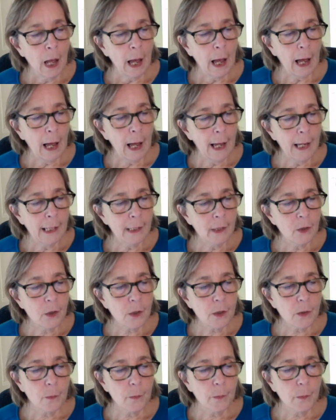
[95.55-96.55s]
And
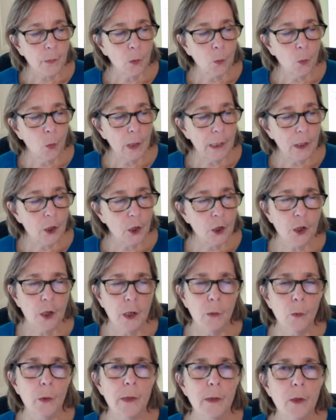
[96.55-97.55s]
when
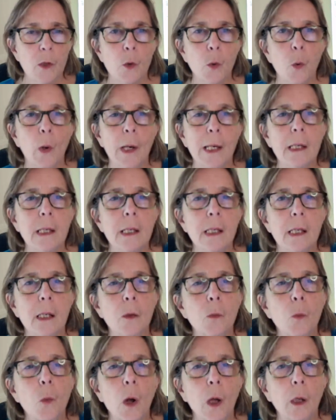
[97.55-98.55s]
she was
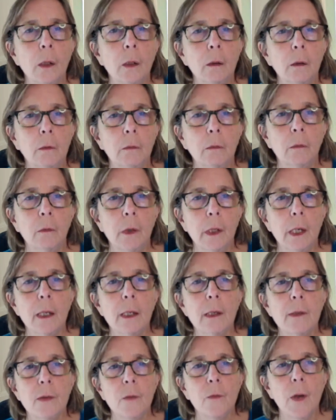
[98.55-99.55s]
21
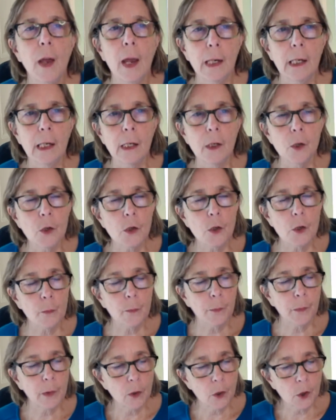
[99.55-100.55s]
years of age,
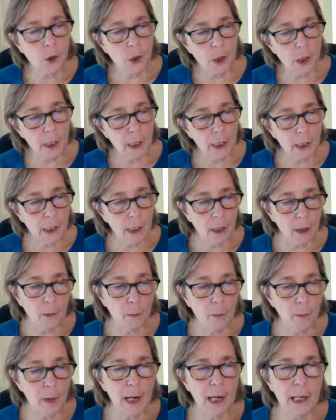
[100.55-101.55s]
she
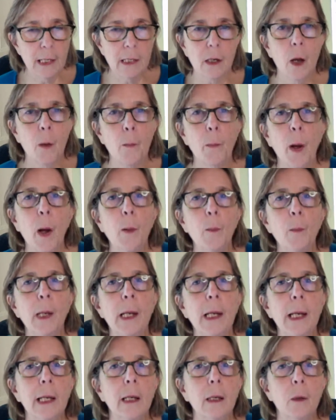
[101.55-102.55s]
made a
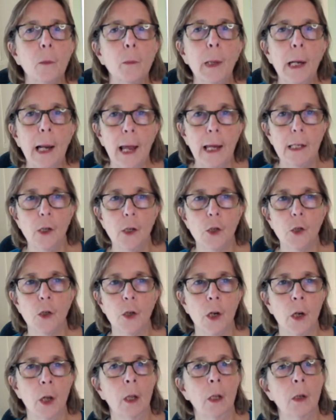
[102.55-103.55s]
public pledge
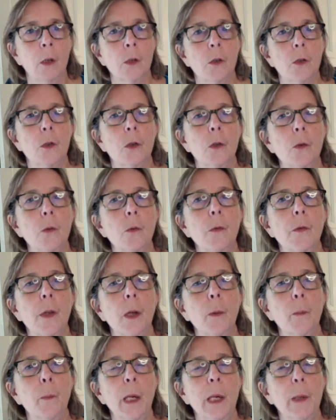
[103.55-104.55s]
to
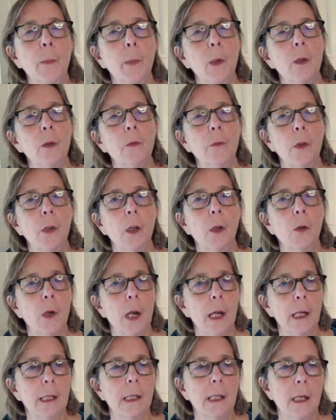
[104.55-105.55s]
the people of the
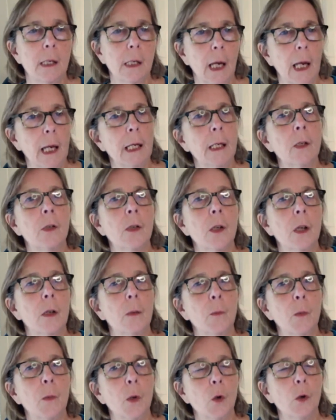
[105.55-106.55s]
United
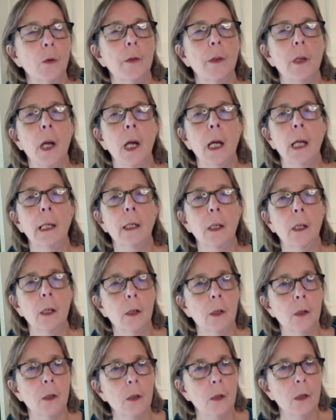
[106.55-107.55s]
Kingdom, Northern
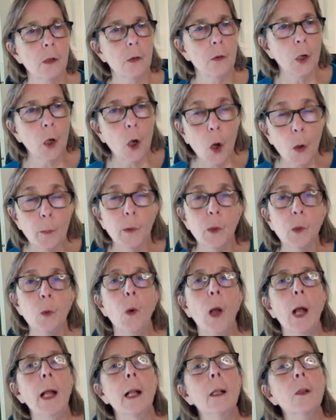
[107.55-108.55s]
Ireland, the
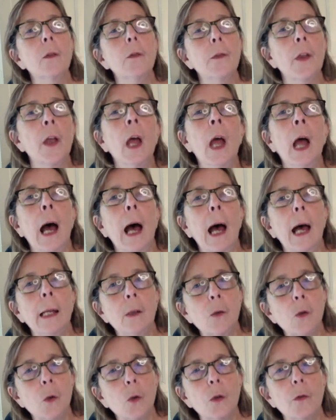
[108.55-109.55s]
Commonwealth,
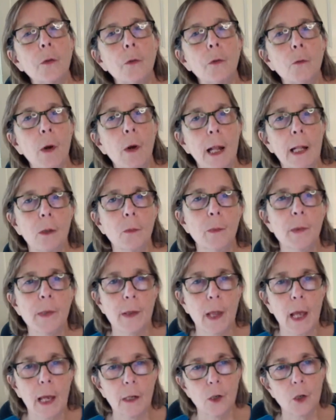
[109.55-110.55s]
and all the realms
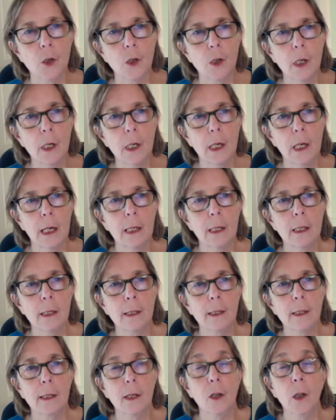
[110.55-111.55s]
that she is
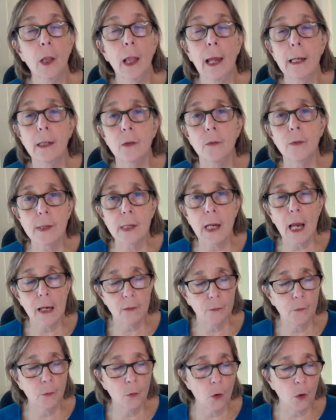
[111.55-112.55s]
still head of
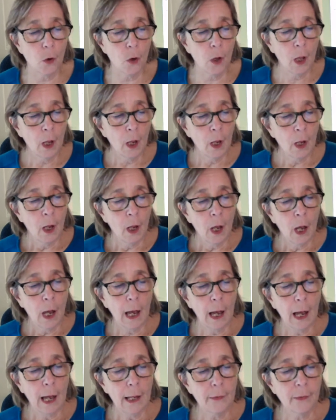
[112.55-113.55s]
state for.
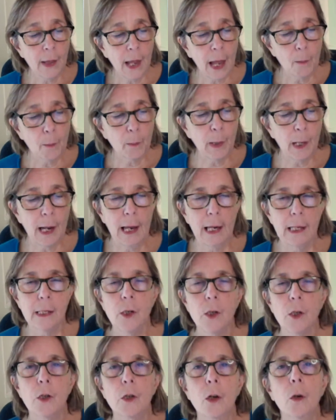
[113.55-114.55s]
And that
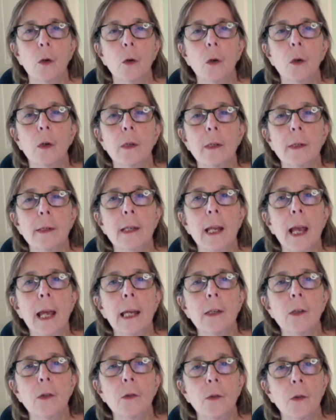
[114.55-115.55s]
pledge
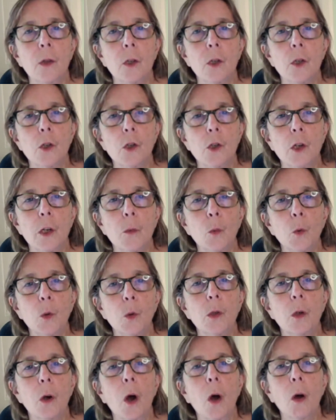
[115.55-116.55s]
said that she
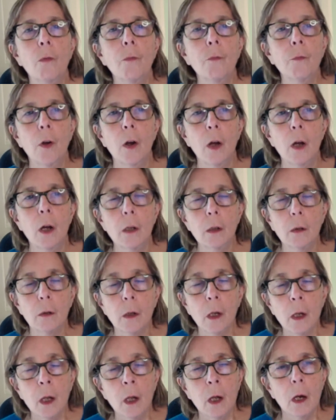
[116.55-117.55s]
would offer
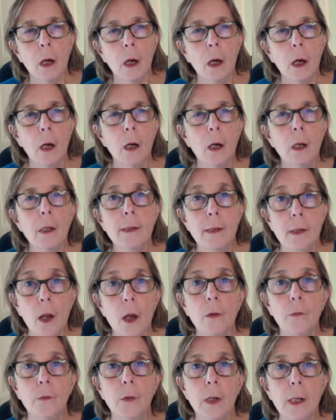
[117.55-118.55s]
her
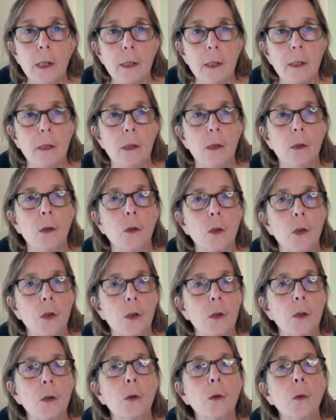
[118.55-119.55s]
service
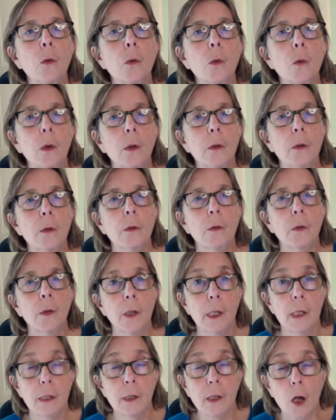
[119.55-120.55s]
to
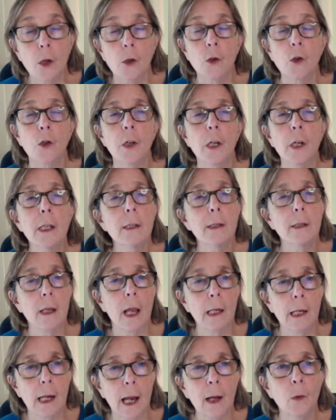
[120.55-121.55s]
these countries
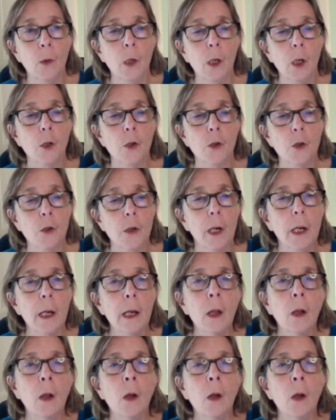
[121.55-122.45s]
and our country